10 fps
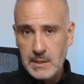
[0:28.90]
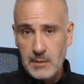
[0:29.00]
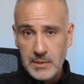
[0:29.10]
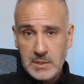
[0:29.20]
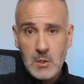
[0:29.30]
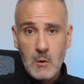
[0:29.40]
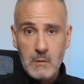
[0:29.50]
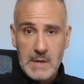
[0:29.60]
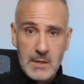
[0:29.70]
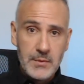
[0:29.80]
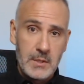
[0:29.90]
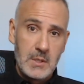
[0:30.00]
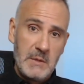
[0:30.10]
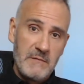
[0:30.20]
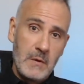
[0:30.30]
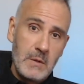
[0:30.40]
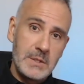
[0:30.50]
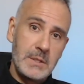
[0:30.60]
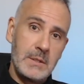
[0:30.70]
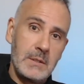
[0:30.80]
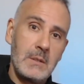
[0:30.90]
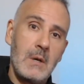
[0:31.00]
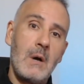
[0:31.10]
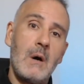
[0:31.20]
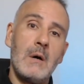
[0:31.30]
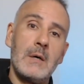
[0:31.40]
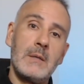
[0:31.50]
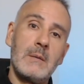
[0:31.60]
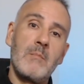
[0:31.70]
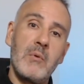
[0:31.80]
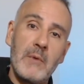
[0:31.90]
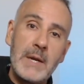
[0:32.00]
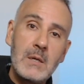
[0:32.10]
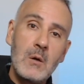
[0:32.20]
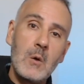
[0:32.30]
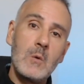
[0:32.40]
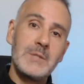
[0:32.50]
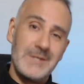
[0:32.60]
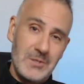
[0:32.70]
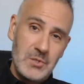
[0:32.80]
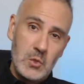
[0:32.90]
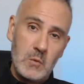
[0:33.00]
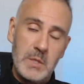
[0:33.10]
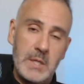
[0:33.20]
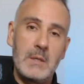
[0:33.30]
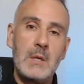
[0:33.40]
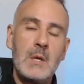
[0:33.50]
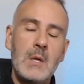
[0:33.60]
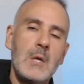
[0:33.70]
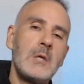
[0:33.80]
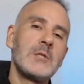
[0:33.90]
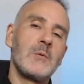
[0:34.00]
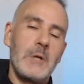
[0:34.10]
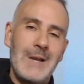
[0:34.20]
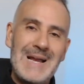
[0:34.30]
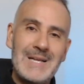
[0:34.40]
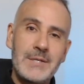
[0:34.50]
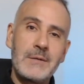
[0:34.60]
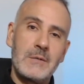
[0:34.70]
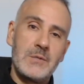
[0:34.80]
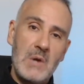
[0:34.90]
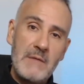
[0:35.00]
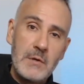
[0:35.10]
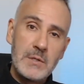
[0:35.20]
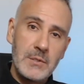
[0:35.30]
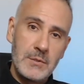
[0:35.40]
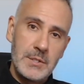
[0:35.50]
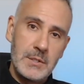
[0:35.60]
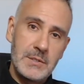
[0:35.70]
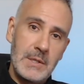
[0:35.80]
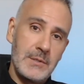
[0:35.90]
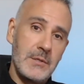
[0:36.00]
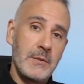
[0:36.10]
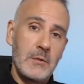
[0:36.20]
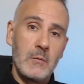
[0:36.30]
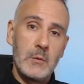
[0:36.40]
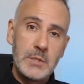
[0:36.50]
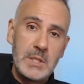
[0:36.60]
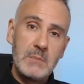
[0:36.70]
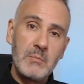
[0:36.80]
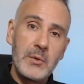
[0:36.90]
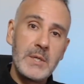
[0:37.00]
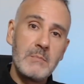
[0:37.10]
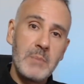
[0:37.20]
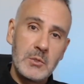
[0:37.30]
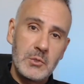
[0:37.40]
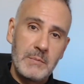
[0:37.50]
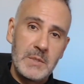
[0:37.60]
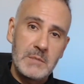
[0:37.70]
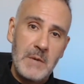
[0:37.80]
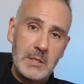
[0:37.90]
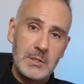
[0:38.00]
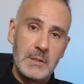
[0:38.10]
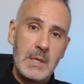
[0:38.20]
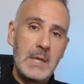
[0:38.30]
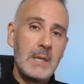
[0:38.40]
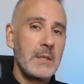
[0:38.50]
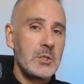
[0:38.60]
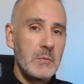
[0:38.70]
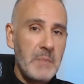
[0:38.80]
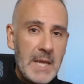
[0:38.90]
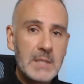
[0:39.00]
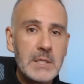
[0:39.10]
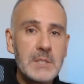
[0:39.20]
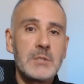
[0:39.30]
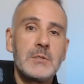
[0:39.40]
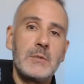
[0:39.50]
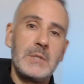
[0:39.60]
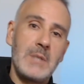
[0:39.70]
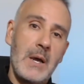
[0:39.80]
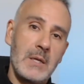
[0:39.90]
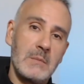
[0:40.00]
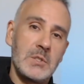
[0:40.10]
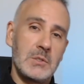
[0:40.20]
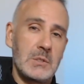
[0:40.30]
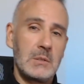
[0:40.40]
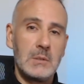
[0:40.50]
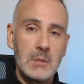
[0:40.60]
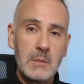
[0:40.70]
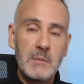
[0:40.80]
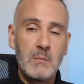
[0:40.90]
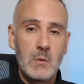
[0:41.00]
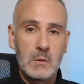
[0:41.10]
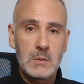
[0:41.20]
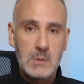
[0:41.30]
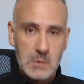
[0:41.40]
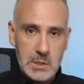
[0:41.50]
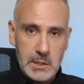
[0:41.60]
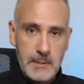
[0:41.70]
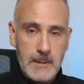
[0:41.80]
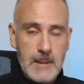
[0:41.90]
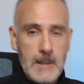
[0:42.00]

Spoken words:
Now this go around, they're going to be focusing on brake hose and tubing. So we are asking our driver associates that during your routine pre and post trip inspection that you pay attention to these items just a little bit more closely.